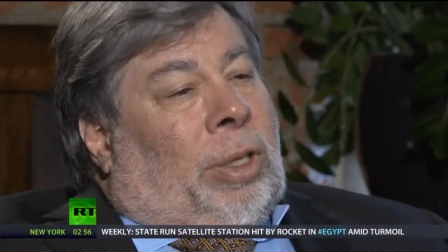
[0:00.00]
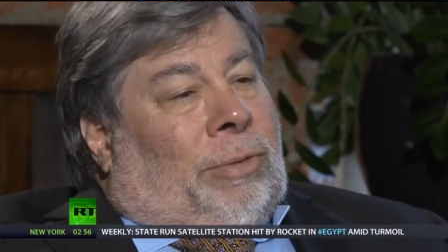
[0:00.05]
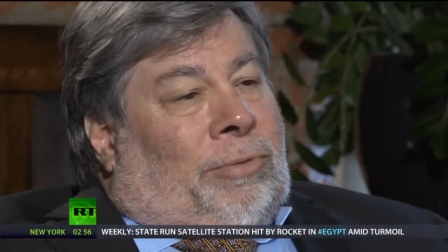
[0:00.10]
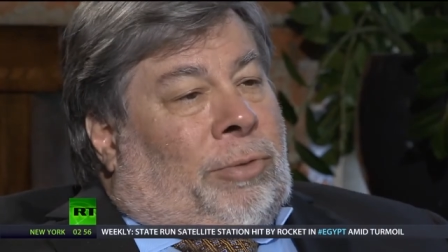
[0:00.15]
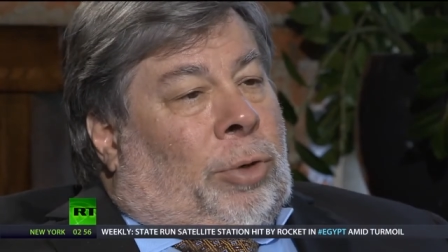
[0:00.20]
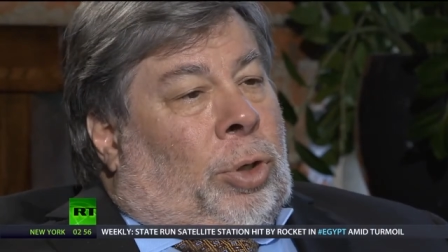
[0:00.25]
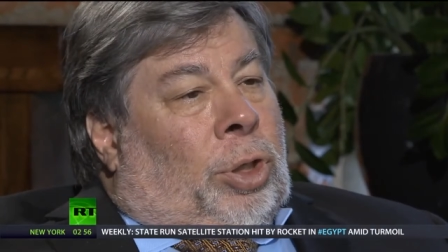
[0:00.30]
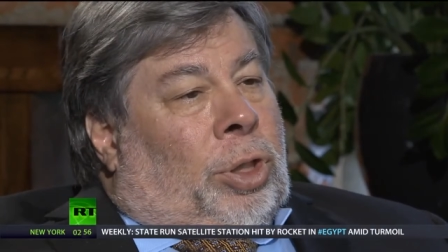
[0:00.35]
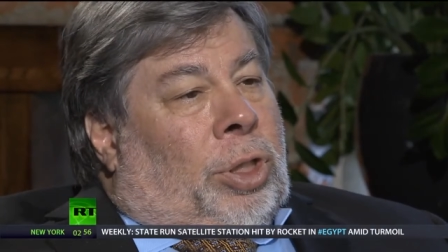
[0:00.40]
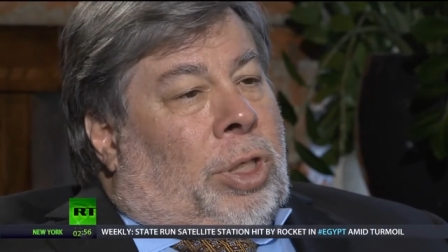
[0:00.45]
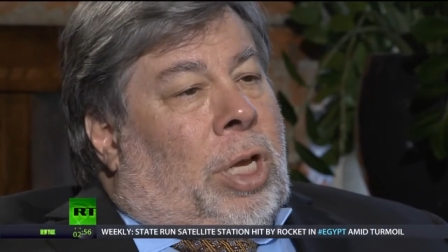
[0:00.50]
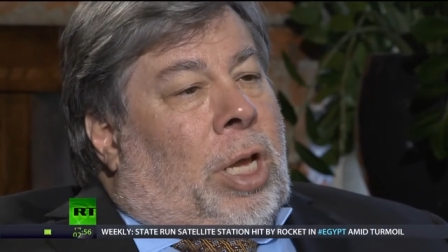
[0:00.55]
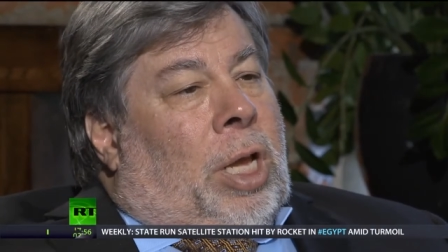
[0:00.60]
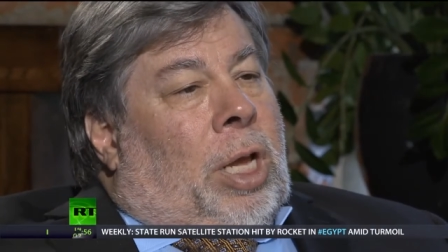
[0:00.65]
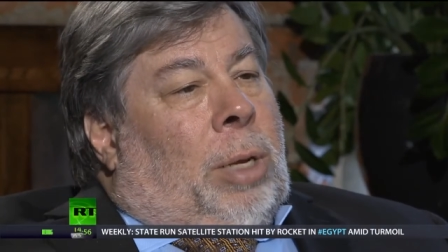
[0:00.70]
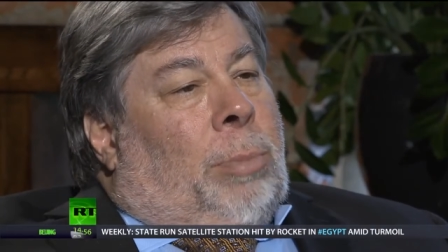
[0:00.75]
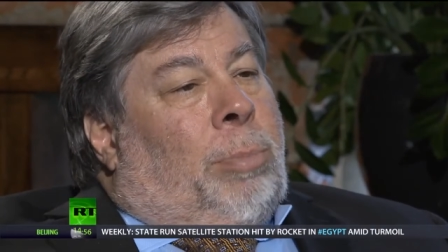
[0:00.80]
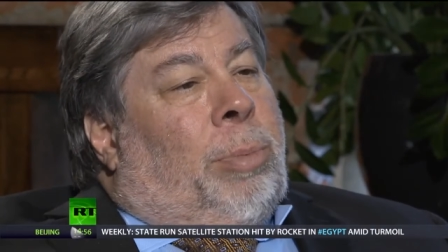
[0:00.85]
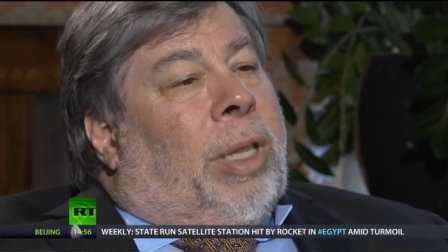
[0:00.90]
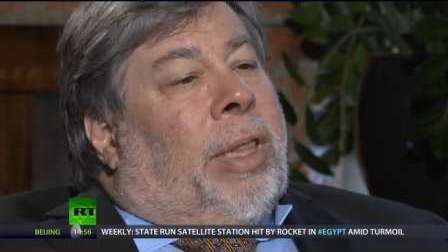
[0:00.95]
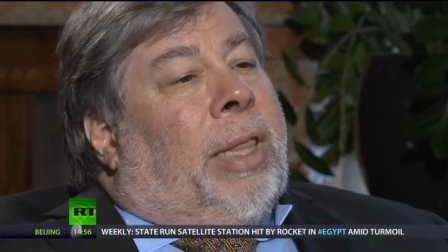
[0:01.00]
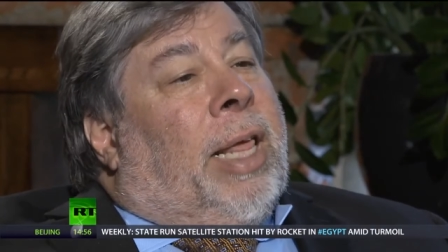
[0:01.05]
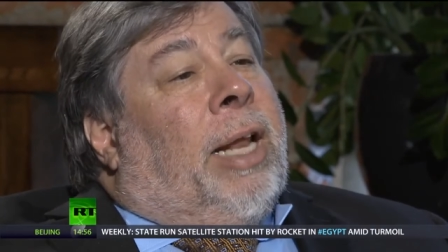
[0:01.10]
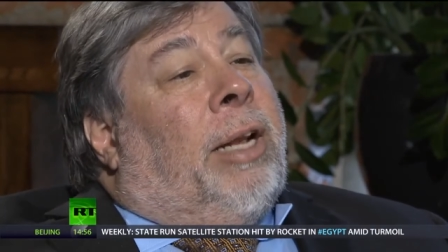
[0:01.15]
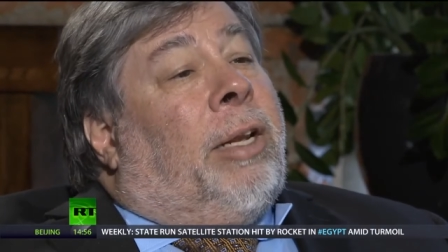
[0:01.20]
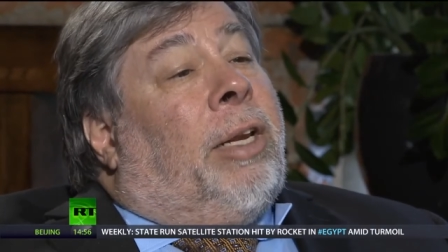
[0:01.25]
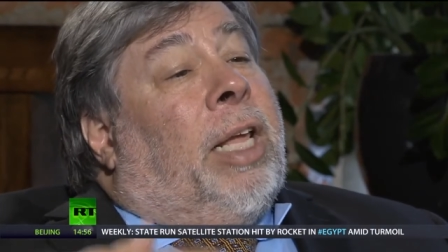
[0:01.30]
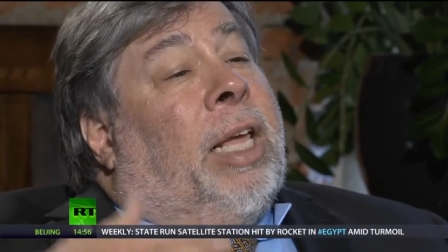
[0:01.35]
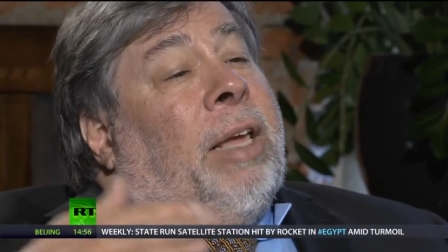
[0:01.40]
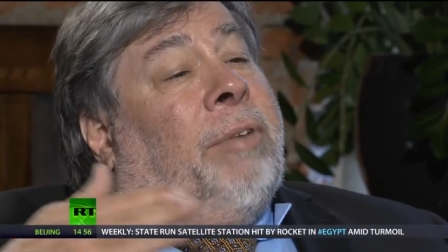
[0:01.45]
at first, but
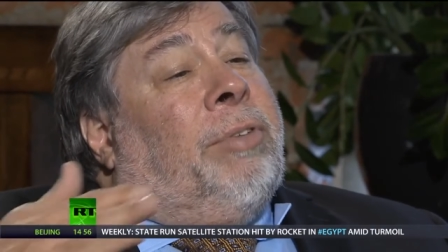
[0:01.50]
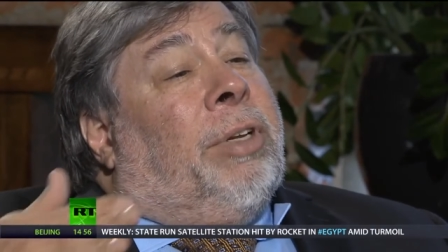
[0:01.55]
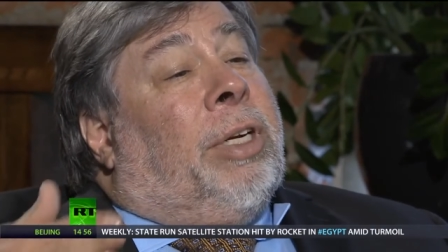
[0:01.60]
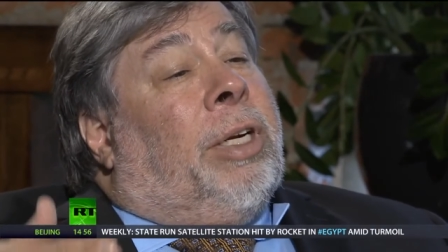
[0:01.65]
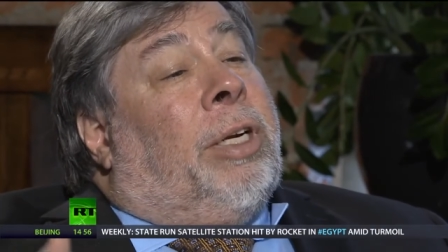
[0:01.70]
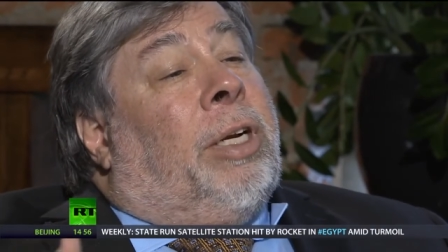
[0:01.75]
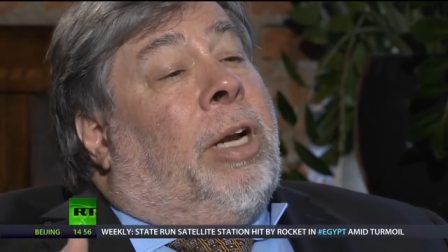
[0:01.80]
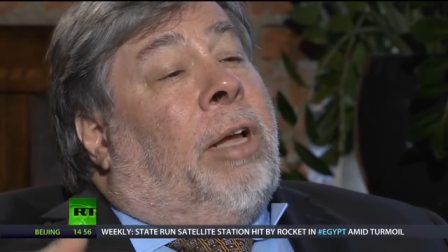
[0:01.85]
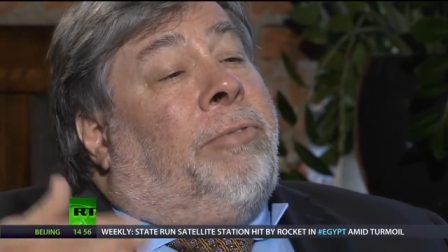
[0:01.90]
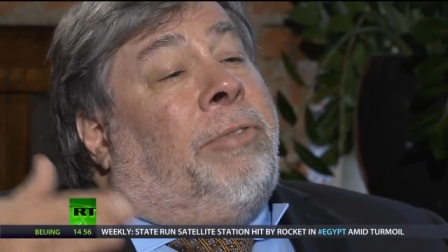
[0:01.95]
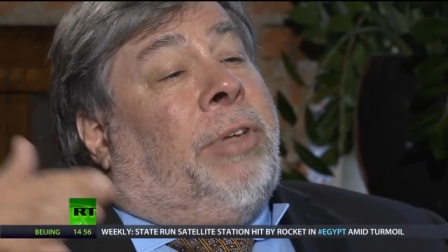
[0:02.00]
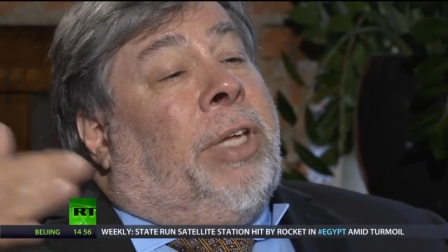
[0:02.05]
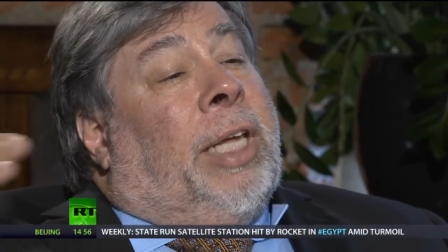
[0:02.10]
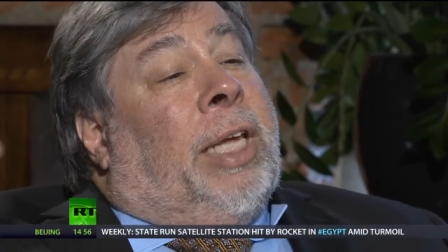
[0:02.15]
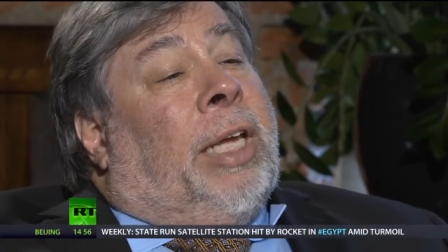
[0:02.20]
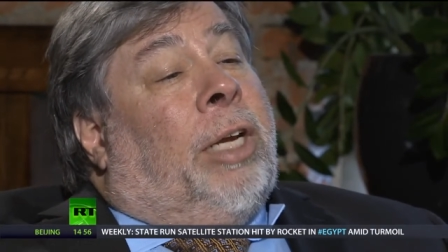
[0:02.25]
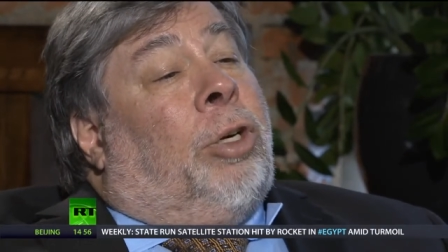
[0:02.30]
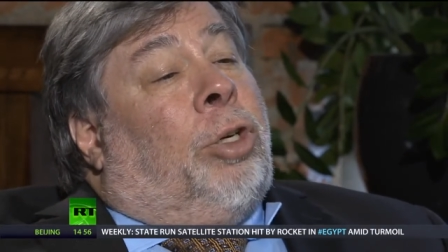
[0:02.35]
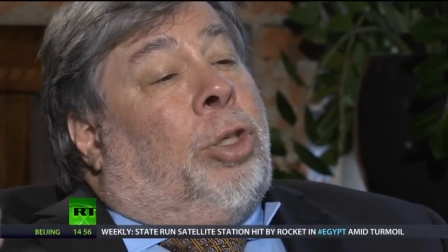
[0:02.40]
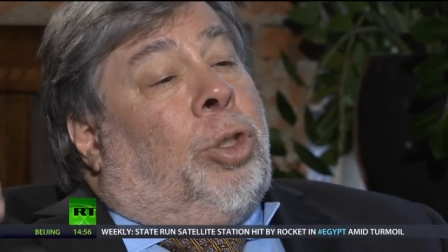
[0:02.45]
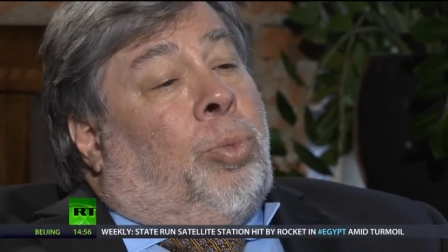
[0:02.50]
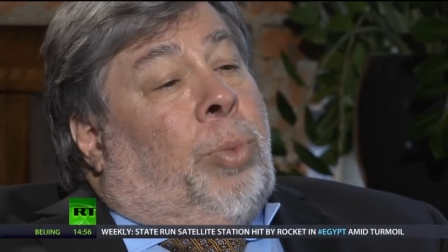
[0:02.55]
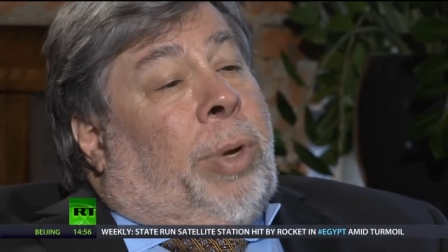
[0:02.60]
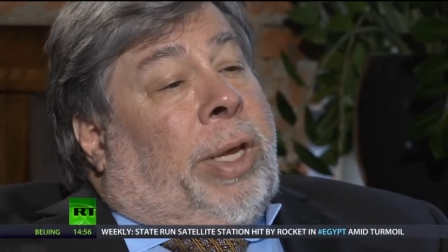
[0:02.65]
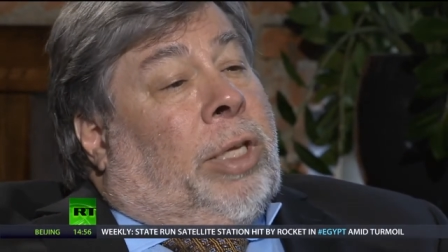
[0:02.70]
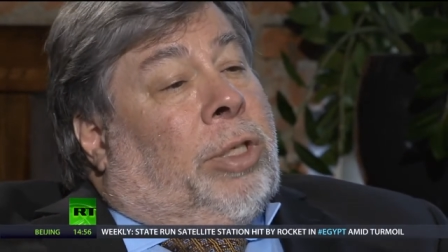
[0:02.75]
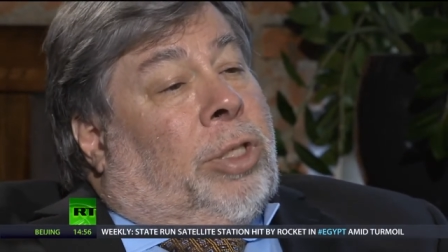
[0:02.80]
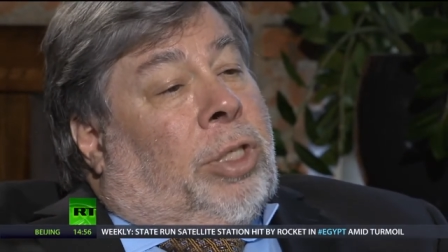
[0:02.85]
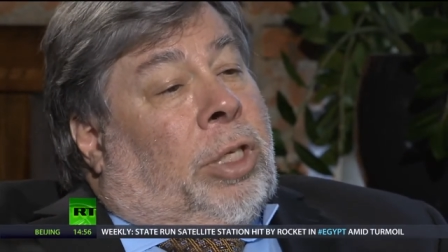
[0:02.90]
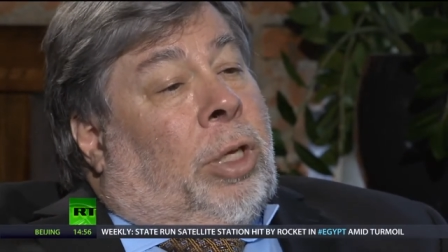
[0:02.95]
then given enough years, we
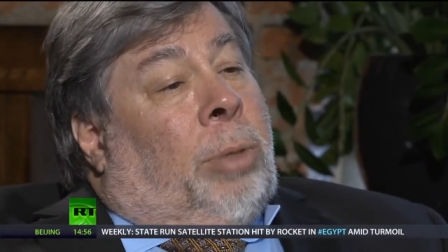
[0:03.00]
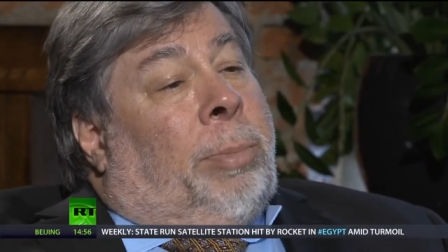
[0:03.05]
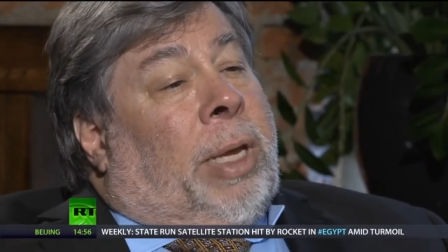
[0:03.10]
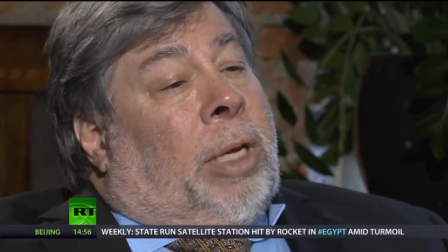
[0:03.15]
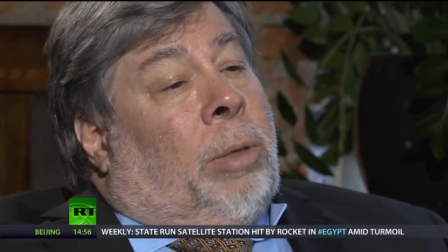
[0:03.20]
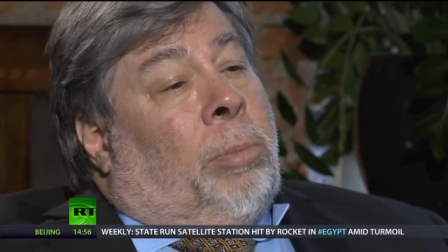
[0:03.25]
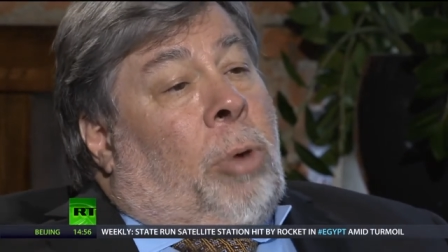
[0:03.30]
can still make a